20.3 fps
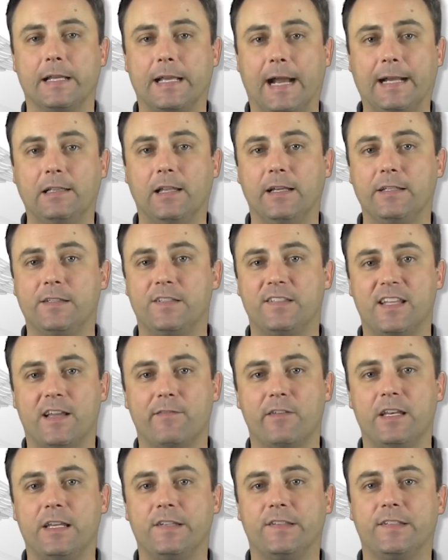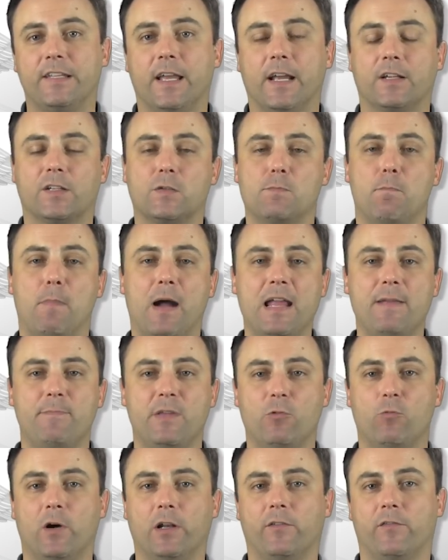Guideline 76 might
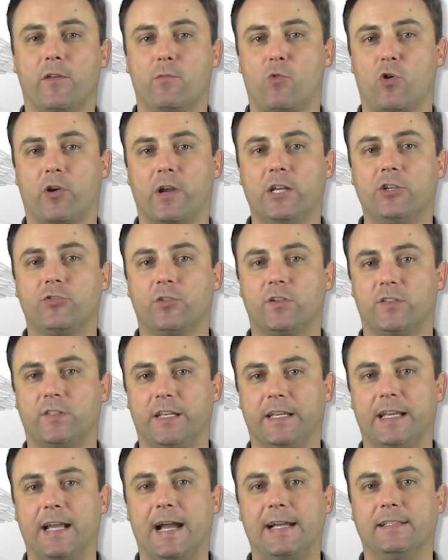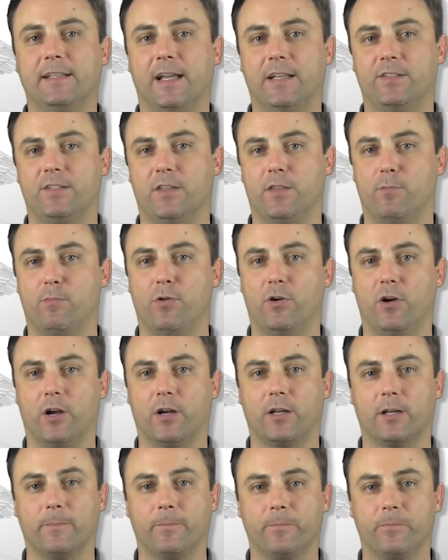be one of the more interesting guidelines in the
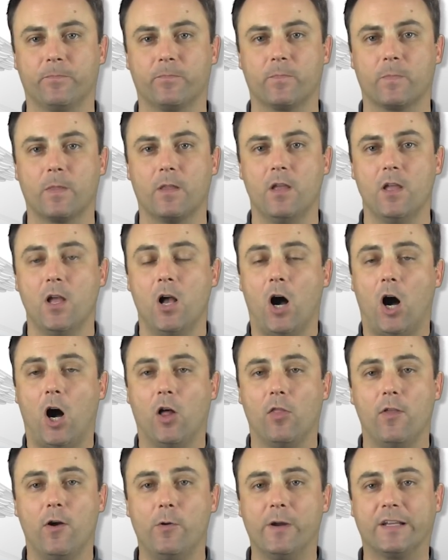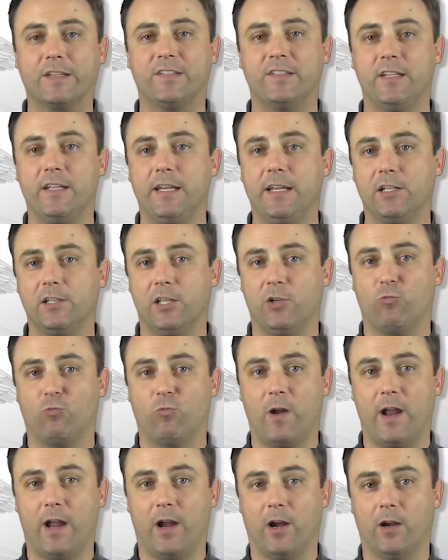book. Although exceedingly
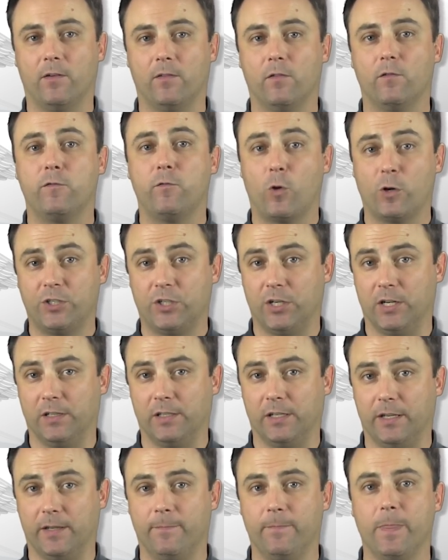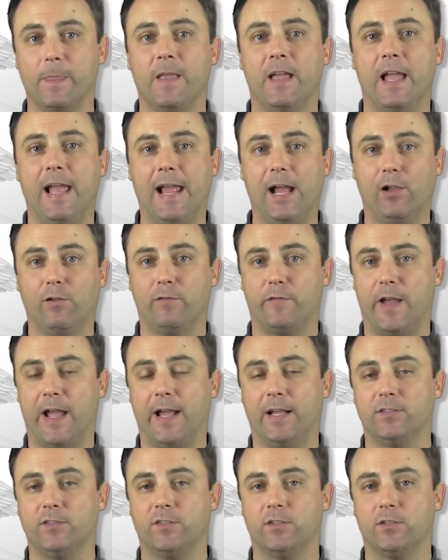rare, fortunately,
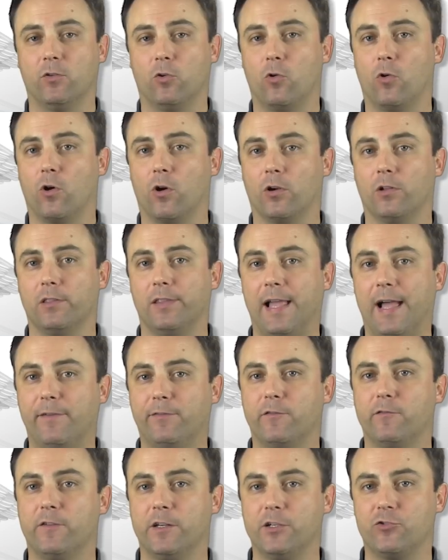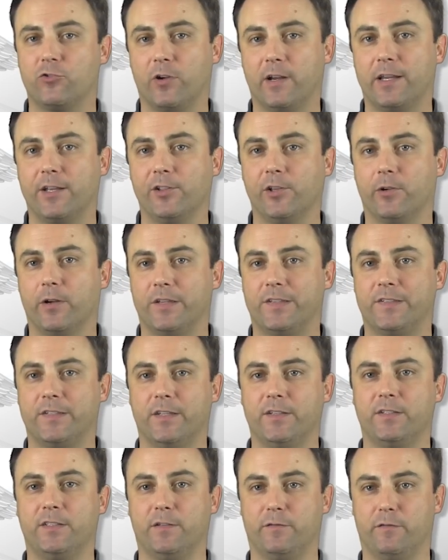LVADs, or left ventricular
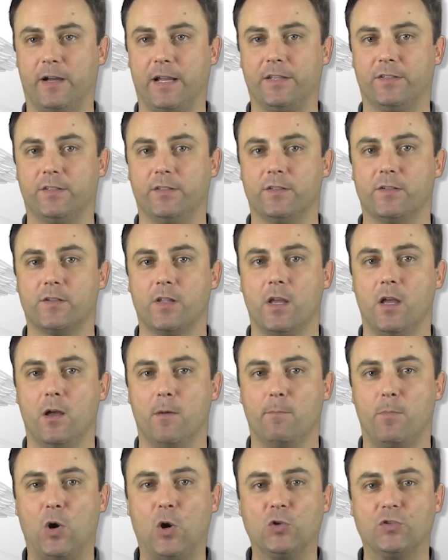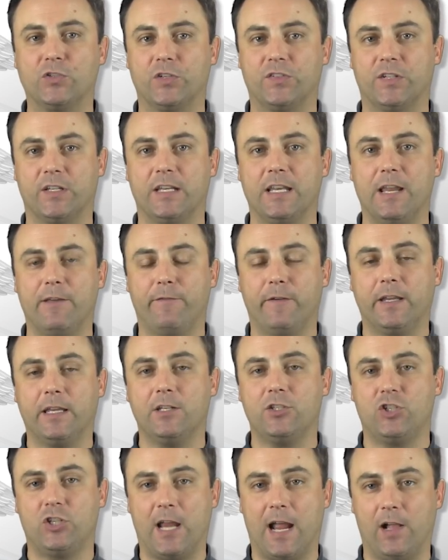assist devices, pose a
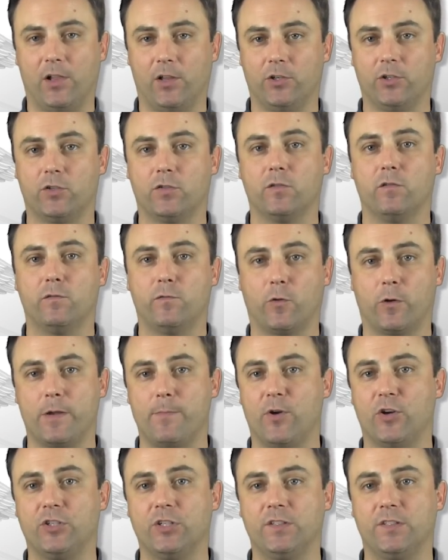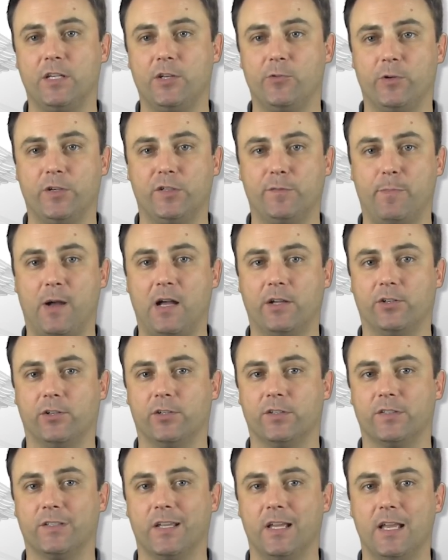significant challenge for emergency
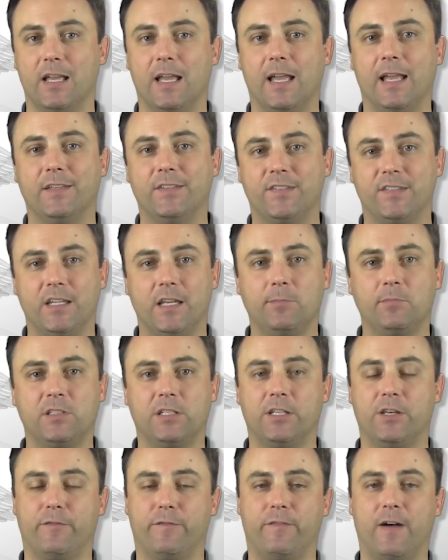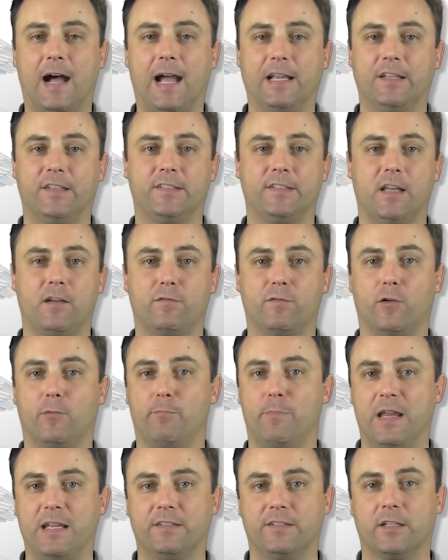responders and seem to defy several
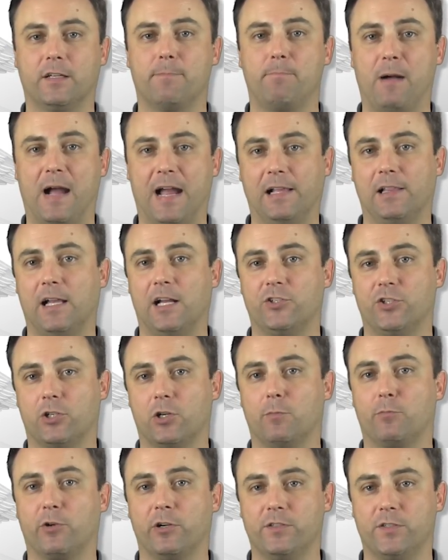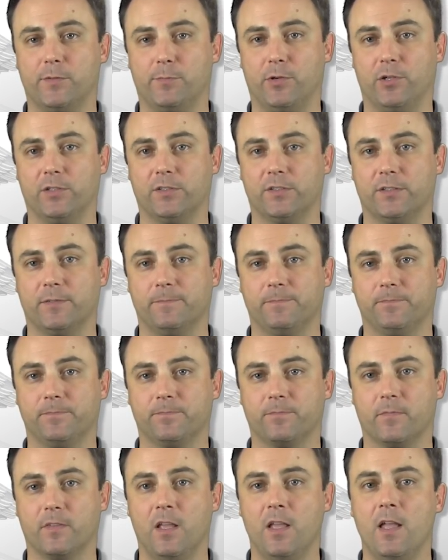basic biological principles.
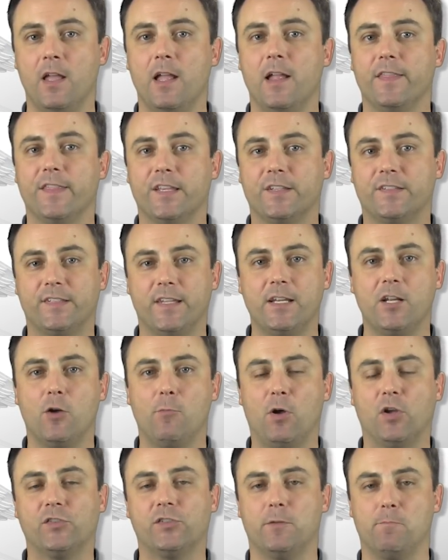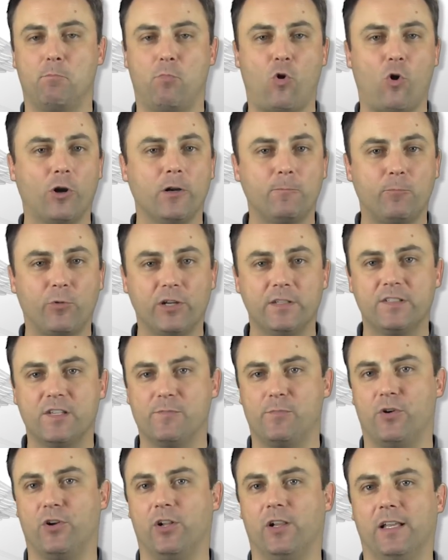The single most important
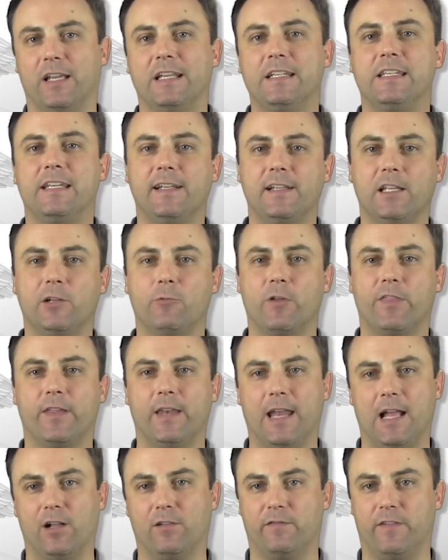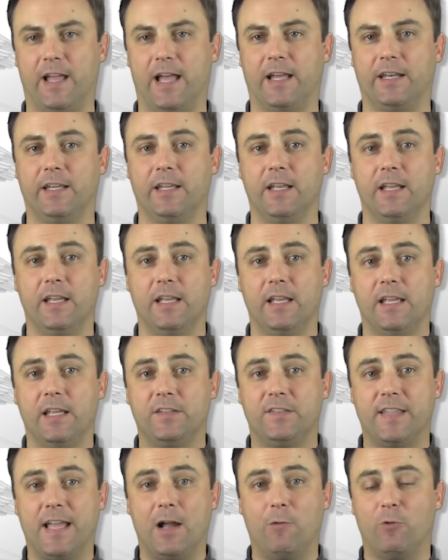principle in dealing with an LVAD
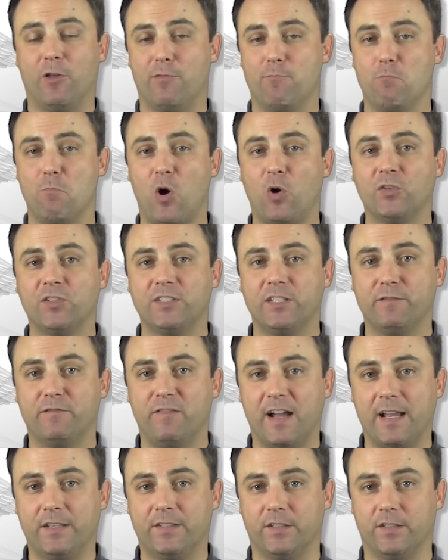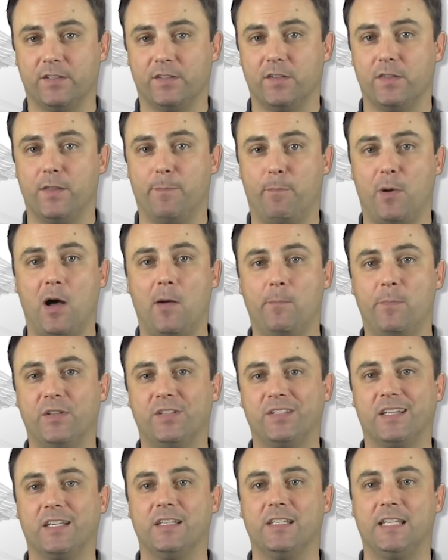is that with most devices, the pump
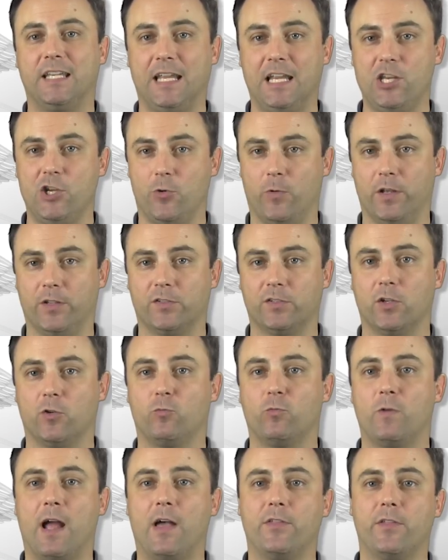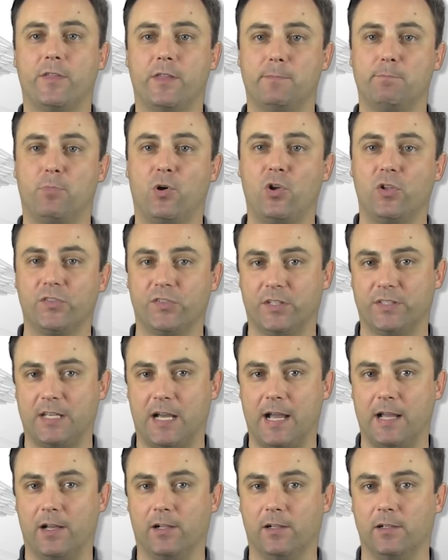is continuous rather than
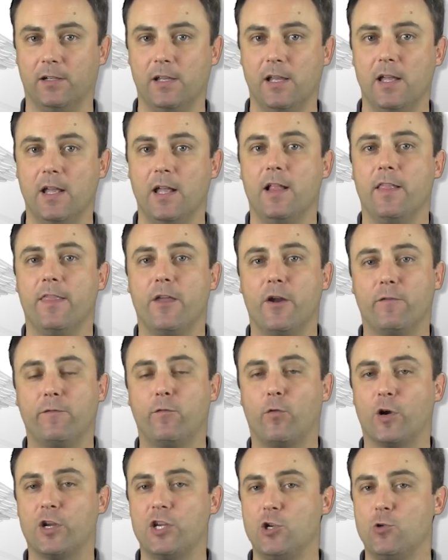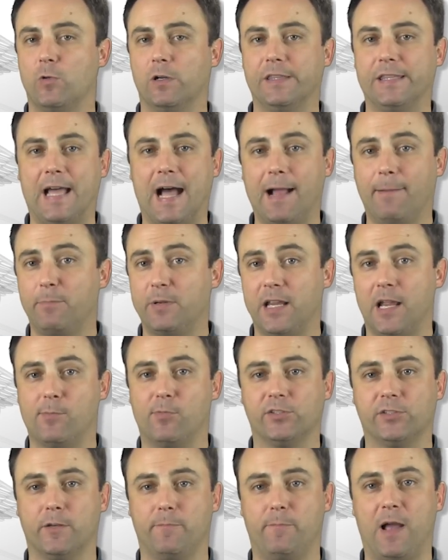pulsatile. Therefore, you will not be
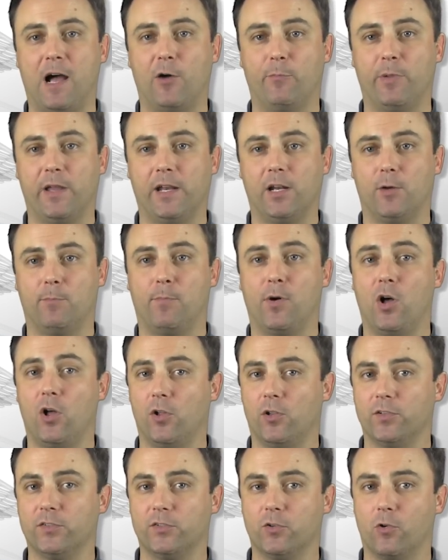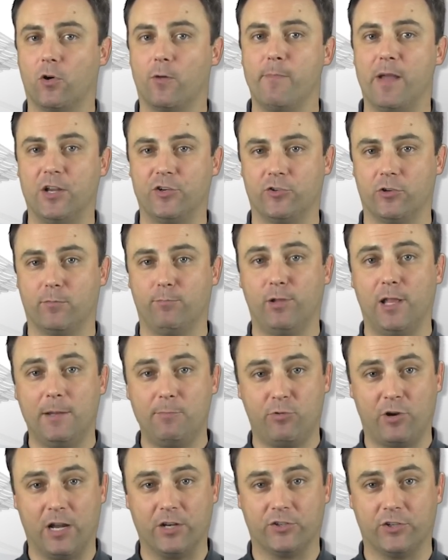able to palpate a pulse or measure a
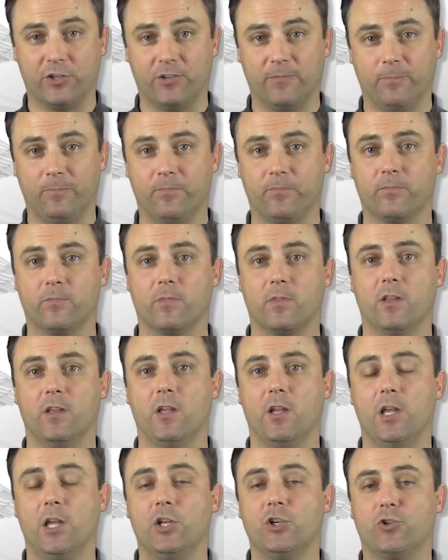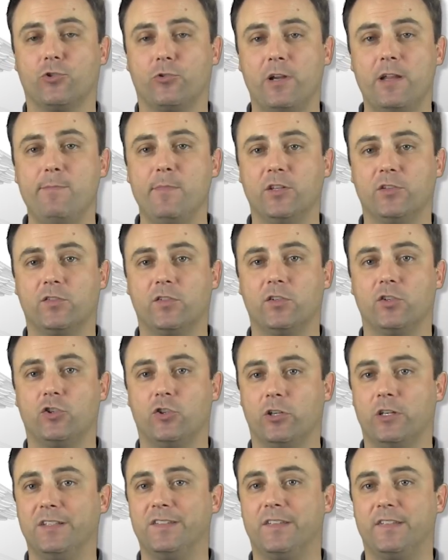blood pressure. Treatments
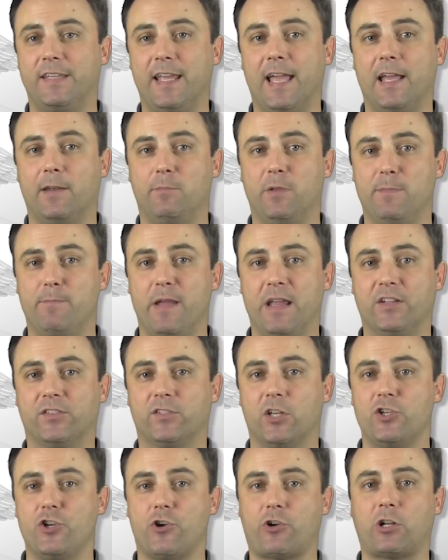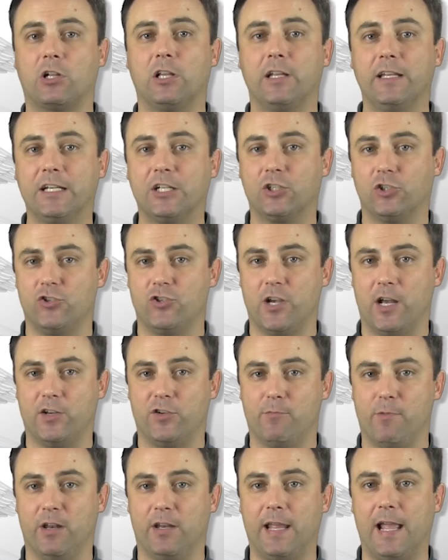should instead be based on your clinical
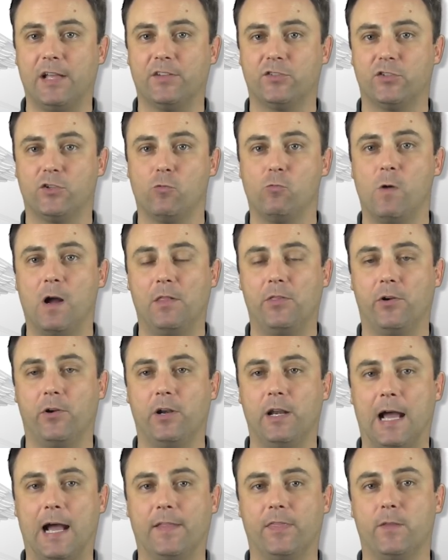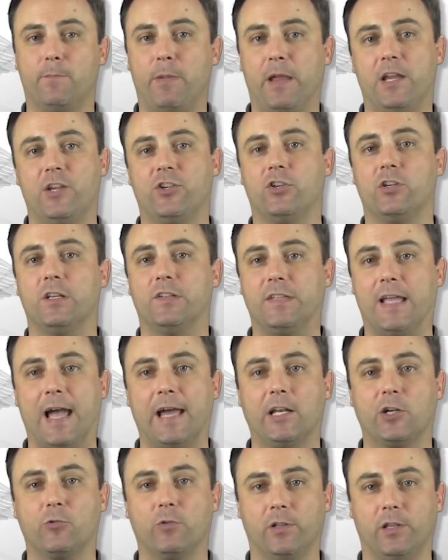judgment as to whether or not the patient is
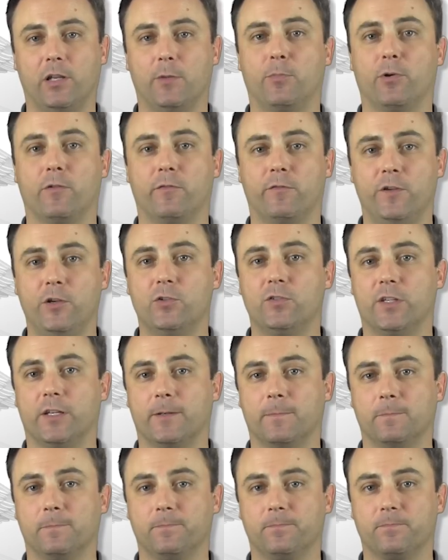adequately perfusing.